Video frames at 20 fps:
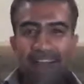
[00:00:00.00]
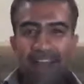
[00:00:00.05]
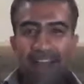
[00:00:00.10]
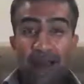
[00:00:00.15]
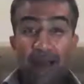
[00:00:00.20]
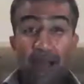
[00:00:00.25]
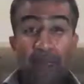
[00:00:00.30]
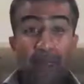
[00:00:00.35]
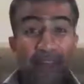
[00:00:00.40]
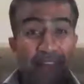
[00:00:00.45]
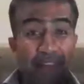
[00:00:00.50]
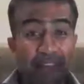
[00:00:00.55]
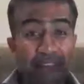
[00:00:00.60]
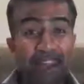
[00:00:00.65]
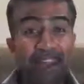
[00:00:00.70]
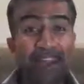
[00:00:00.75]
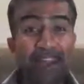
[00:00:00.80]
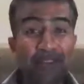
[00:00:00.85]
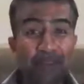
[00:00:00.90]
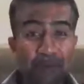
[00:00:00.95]

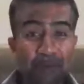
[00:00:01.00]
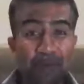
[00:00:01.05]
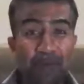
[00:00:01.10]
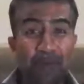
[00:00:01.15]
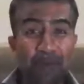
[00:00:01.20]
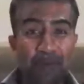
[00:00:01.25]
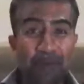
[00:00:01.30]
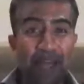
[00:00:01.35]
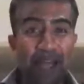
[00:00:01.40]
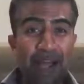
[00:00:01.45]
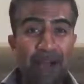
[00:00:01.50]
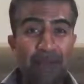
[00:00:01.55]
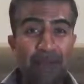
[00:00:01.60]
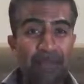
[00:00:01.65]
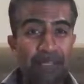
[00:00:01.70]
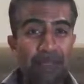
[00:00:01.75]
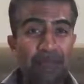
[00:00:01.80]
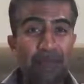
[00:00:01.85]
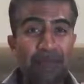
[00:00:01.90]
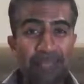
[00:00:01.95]
applying your willpower
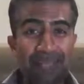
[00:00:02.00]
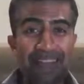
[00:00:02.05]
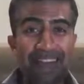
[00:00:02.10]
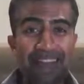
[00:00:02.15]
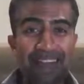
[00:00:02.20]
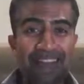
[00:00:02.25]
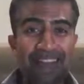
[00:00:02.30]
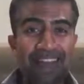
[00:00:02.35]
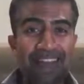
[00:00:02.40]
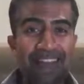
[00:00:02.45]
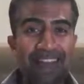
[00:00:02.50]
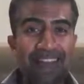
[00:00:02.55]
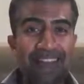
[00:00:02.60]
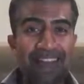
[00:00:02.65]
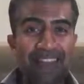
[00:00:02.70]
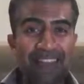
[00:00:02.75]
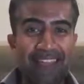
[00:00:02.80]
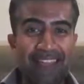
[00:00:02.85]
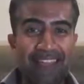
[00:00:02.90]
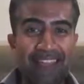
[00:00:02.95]
when you need it,
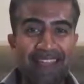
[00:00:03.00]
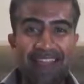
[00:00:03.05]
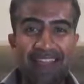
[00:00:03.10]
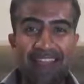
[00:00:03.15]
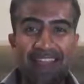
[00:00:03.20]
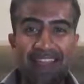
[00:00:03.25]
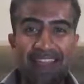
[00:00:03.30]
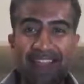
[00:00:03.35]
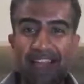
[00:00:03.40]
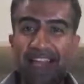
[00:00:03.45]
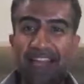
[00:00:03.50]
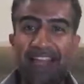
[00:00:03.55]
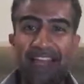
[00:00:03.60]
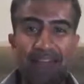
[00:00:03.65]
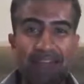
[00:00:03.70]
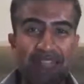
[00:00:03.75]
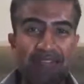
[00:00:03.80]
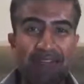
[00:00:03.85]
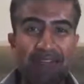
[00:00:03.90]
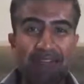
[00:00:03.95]
is a
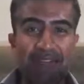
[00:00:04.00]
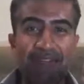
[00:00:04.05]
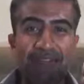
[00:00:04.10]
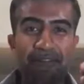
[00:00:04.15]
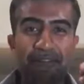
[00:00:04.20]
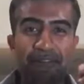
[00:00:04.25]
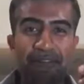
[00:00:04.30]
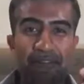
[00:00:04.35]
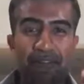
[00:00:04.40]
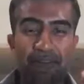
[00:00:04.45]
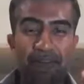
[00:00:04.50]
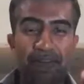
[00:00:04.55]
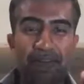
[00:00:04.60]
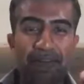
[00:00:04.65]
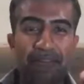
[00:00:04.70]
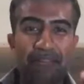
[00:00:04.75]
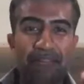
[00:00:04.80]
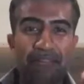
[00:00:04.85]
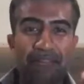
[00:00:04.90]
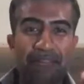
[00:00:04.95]
challenge area for you.
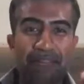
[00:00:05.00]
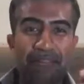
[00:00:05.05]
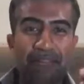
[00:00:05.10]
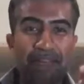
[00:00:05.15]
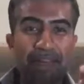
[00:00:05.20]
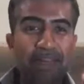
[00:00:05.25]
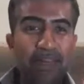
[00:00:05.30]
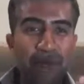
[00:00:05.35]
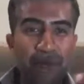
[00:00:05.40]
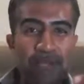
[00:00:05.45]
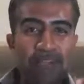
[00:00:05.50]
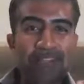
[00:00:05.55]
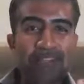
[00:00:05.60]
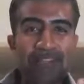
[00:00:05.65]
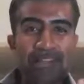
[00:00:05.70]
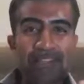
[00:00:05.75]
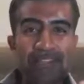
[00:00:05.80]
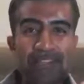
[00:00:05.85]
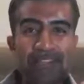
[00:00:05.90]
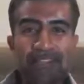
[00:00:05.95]
And if that
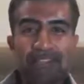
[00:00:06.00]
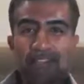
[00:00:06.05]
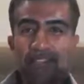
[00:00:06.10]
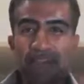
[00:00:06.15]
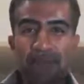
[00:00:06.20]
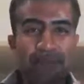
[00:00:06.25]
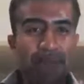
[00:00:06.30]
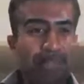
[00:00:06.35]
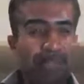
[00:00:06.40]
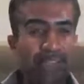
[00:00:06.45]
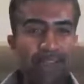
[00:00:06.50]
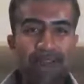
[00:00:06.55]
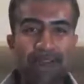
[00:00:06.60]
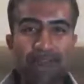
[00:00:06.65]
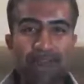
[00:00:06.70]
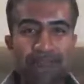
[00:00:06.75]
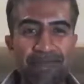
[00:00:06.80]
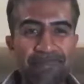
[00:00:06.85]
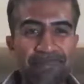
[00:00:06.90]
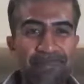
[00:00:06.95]
resonates, chime in here.
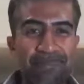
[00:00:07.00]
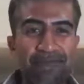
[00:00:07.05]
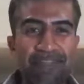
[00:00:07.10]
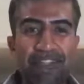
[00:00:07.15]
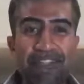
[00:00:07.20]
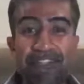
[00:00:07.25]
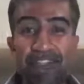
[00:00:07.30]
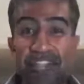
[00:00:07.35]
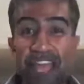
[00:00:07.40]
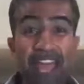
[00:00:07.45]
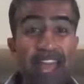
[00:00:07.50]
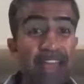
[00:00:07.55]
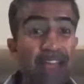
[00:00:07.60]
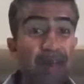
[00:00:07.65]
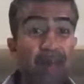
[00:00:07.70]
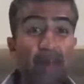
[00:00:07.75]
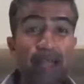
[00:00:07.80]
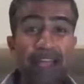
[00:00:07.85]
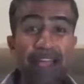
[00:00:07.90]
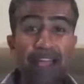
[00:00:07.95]

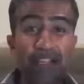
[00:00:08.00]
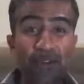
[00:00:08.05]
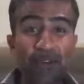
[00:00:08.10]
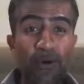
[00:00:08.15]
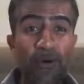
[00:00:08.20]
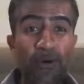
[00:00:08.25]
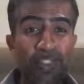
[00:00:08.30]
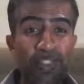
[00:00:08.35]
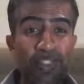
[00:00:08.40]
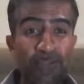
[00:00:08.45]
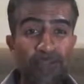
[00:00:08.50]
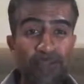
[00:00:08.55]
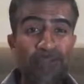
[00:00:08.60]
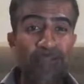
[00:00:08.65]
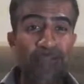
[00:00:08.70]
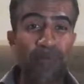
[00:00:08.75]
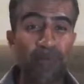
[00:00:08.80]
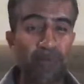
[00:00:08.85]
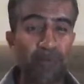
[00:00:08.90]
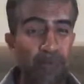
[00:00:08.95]
Share where you're
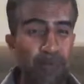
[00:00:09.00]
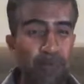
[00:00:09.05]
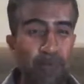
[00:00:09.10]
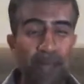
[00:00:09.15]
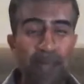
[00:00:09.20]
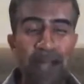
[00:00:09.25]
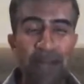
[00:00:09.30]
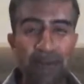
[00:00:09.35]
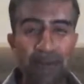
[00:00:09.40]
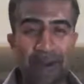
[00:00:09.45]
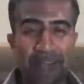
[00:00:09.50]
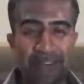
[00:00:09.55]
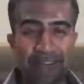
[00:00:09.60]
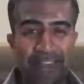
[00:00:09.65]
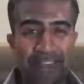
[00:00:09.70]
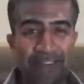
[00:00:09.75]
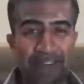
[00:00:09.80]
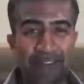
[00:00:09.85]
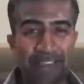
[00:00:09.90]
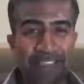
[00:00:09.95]
struggling with willpower right
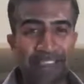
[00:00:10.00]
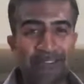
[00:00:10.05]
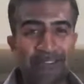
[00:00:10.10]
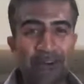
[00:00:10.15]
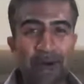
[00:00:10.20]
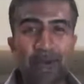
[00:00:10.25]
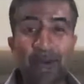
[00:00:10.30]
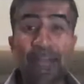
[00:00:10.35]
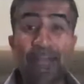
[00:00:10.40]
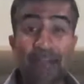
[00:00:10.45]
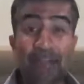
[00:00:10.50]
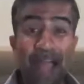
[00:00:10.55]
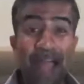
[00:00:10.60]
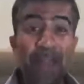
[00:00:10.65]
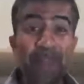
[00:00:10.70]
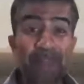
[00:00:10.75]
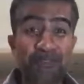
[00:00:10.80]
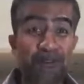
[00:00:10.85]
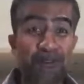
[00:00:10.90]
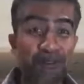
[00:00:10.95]
now, or where you
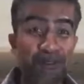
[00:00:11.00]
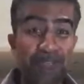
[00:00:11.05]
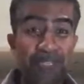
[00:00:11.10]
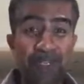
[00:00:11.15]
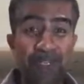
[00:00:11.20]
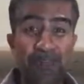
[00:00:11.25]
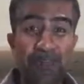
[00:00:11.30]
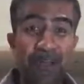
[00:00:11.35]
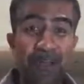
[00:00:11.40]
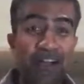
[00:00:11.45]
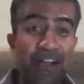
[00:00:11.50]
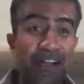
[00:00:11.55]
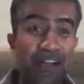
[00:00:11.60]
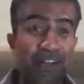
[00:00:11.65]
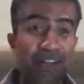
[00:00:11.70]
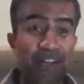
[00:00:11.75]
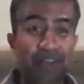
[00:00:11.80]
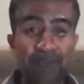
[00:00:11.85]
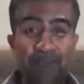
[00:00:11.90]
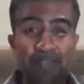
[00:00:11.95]
have struggled in the
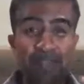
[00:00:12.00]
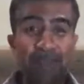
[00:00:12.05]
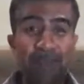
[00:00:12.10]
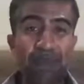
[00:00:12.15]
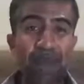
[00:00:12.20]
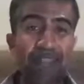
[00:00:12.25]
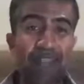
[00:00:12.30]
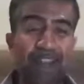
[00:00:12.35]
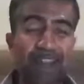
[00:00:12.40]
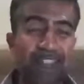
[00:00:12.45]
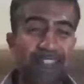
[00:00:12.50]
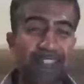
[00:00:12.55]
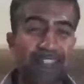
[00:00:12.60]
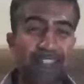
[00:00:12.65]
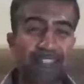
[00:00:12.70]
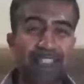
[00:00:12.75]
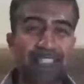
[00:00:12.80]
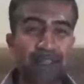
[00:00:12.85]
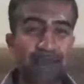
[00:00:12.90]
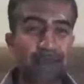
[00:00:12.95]
past and where you've managed to
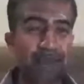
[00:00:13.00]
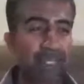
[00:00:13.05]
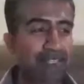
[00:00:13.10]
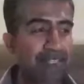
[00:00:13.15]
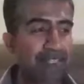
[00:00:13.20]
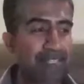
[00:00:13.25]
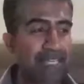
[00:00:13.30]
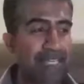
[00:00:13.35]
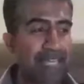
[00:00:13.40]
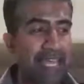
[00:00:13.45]
succeed. Because